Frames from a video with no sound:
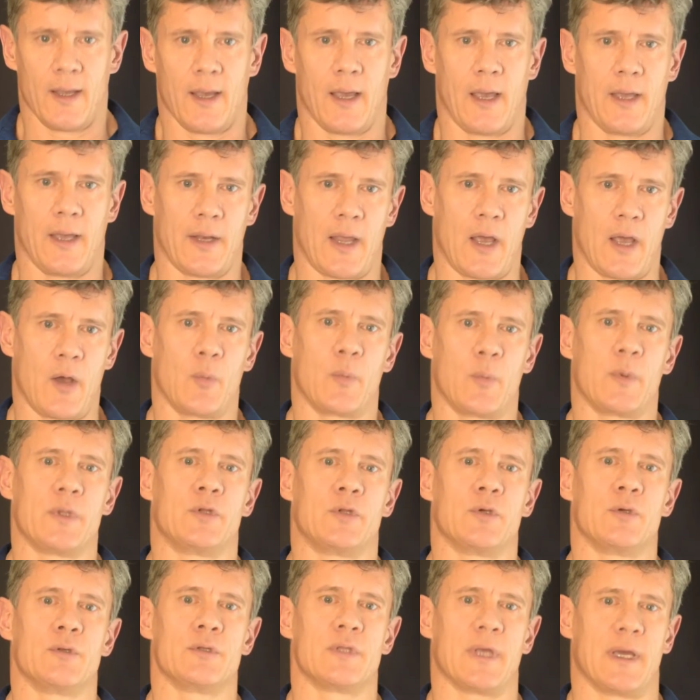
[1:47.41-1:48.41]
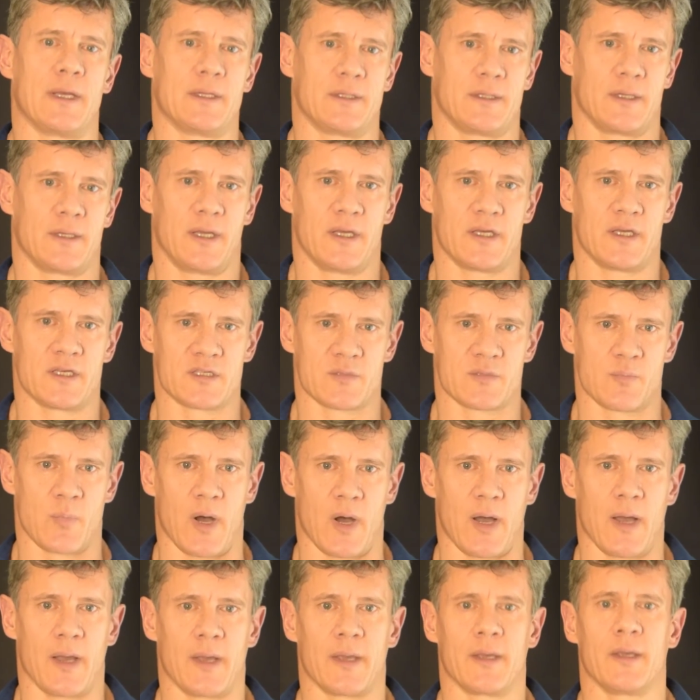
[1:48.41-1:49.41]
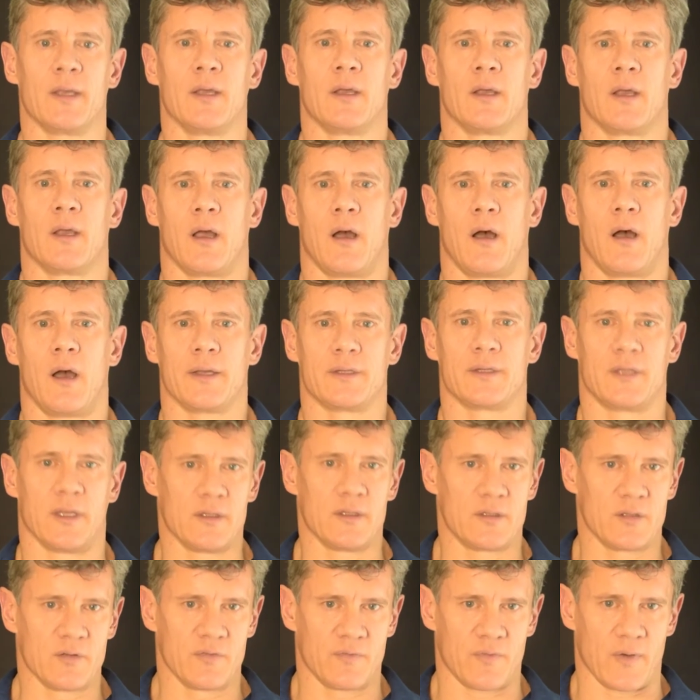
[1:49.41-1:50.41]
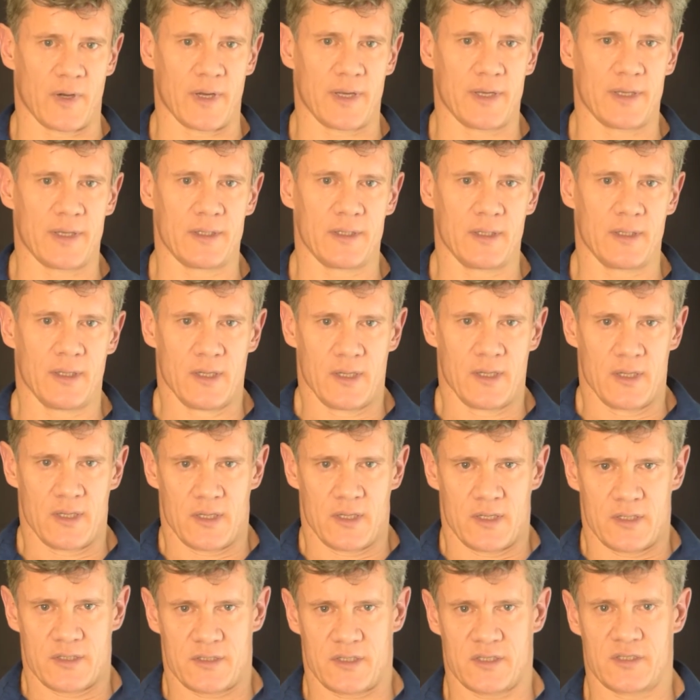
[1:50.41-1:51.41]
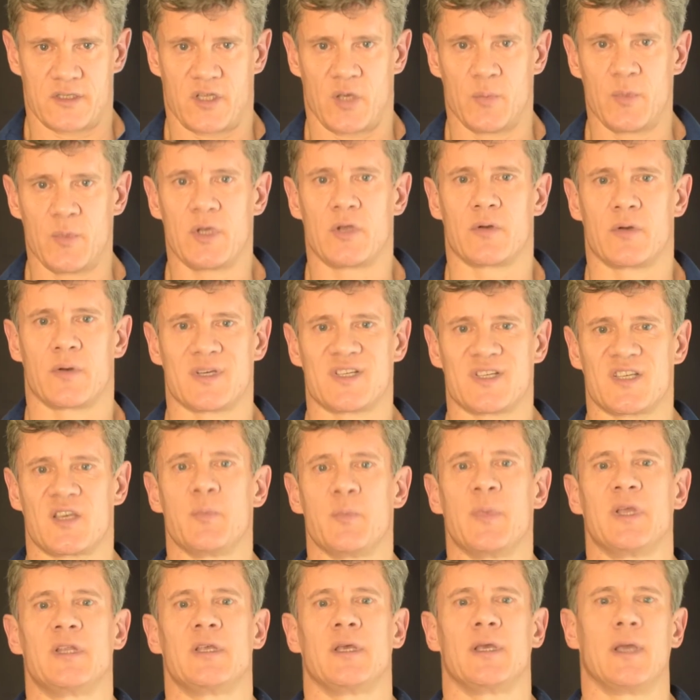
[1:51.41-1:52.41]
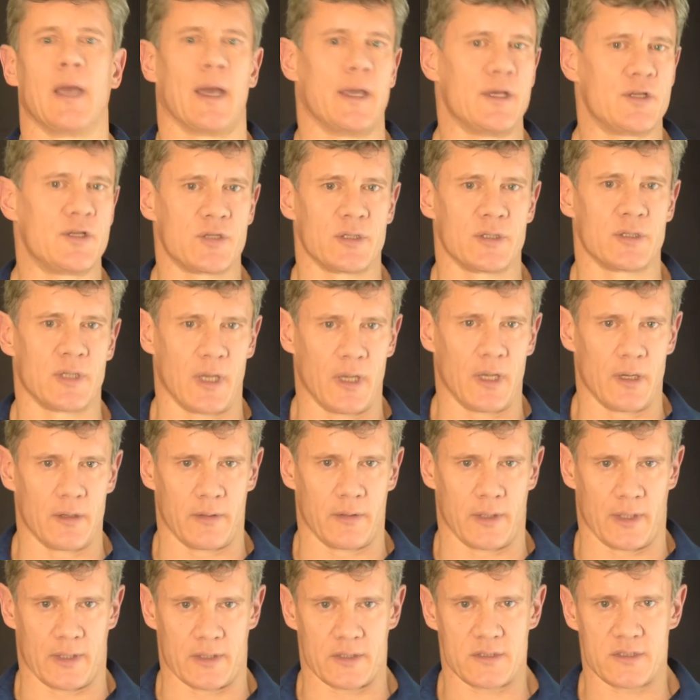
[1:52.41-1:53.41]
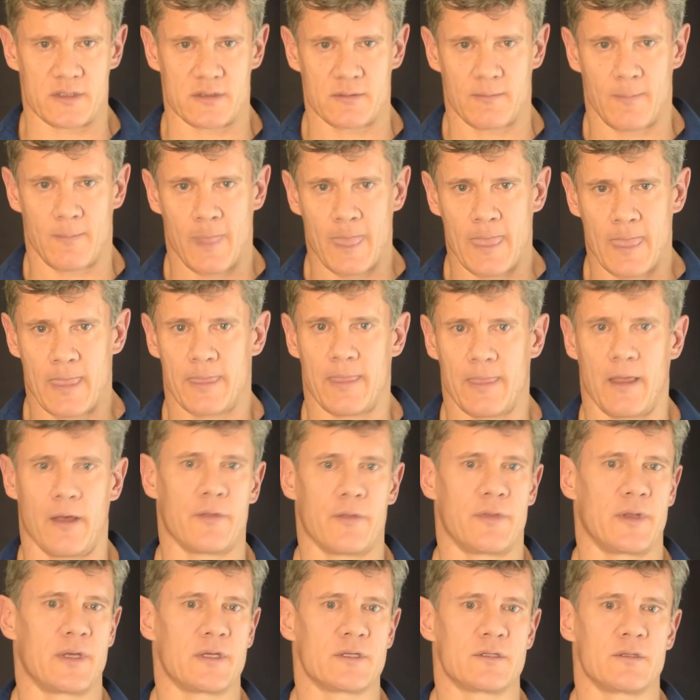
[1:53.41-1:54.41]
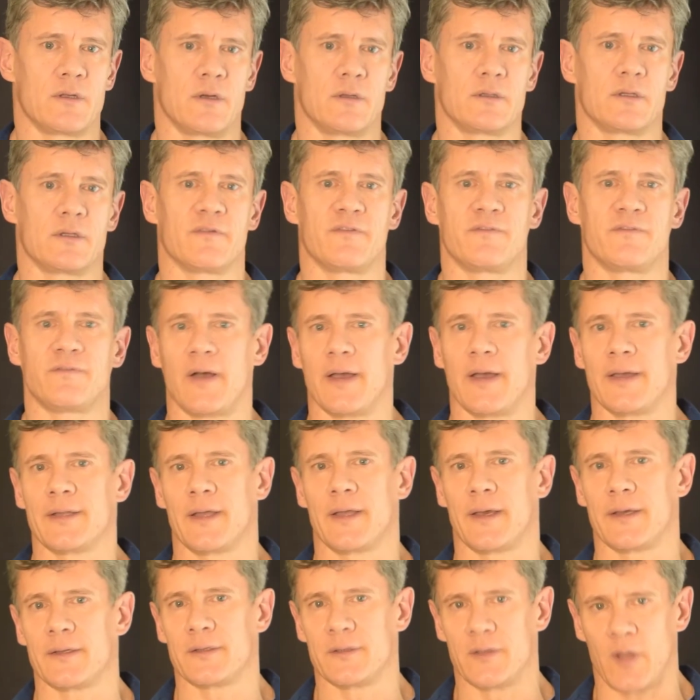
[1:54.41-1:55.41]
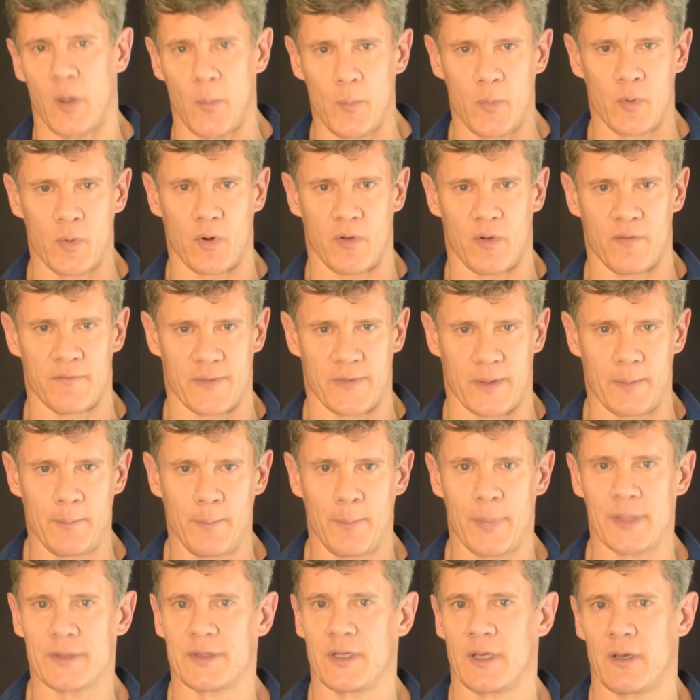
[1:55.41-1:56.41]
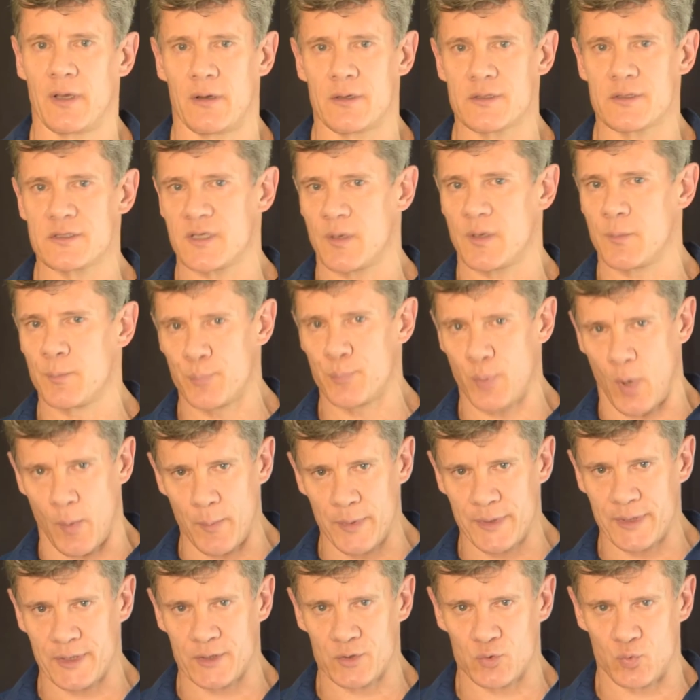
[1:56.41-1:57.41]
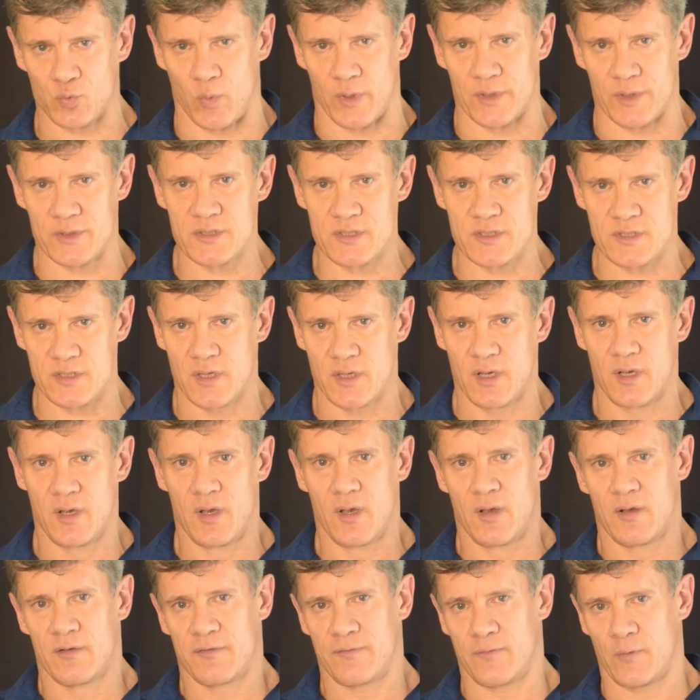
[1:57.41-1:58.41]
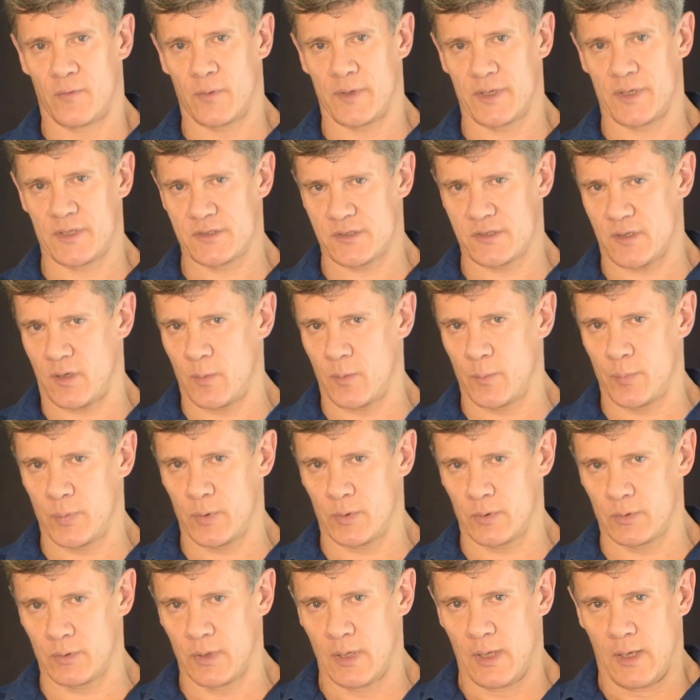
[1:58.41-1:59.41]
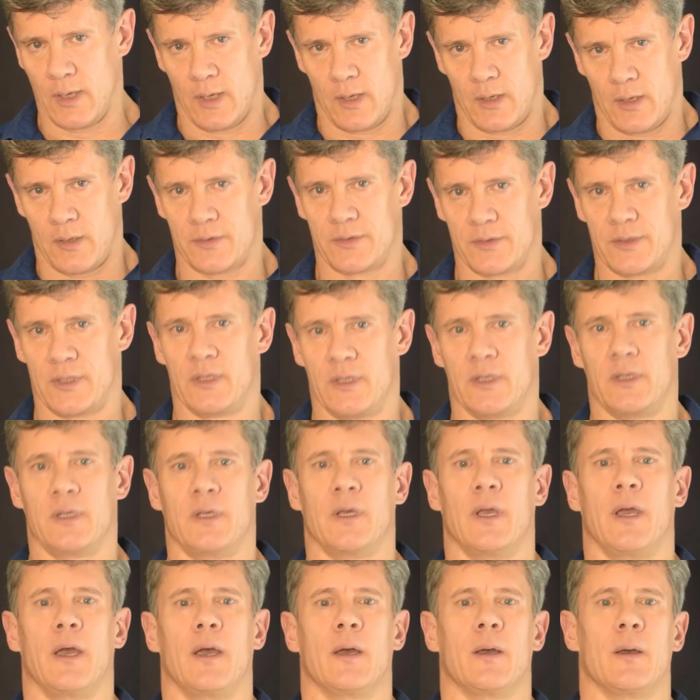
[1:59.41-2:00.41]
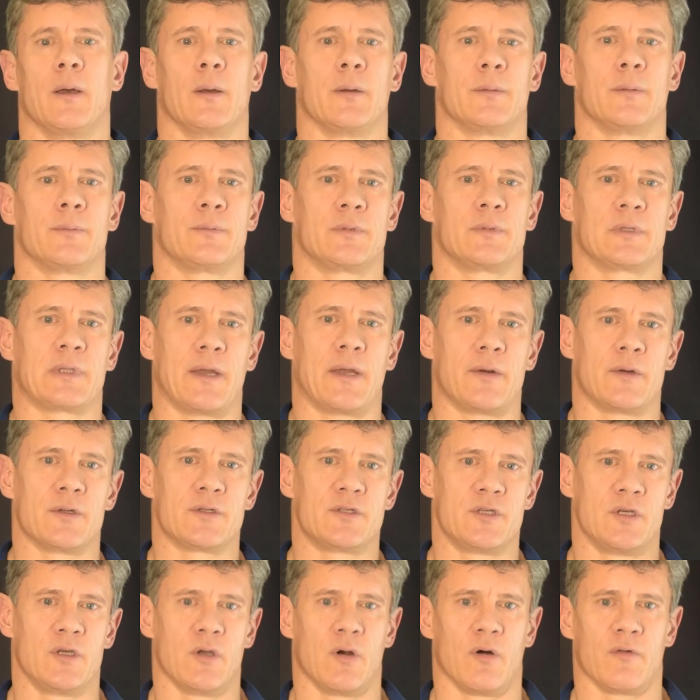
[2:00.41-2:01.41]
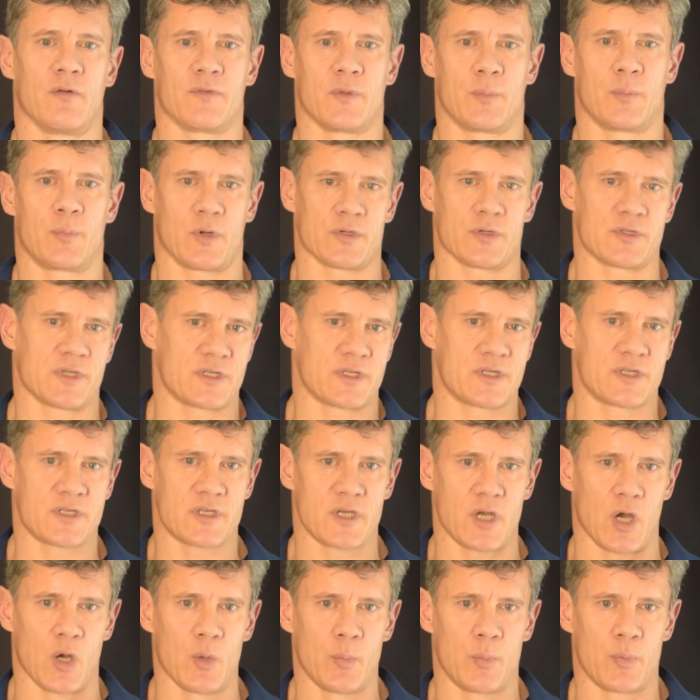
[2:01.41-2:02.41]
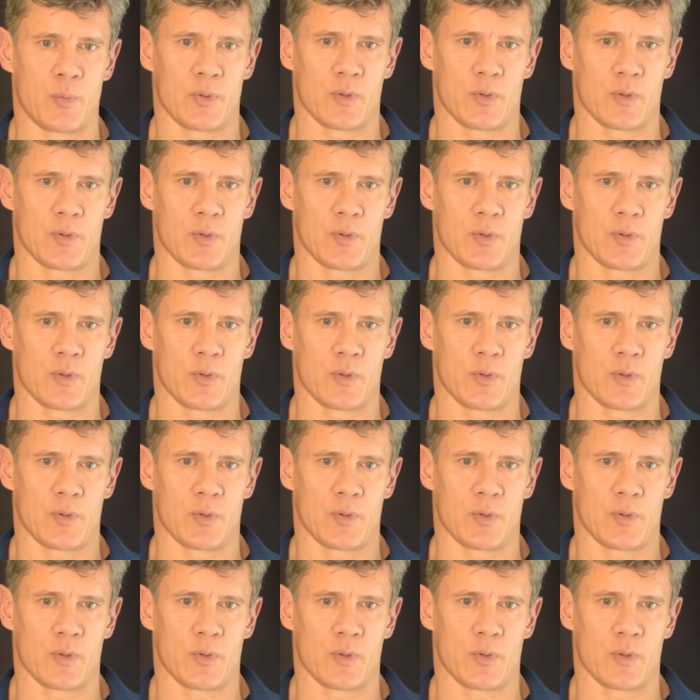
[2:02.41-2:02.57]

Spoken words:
And how we do that is by identifying systemic risk mitigation areas. Now, there's not a finite number of them, but there are some prominent ones. For example, the clarity of the project scope,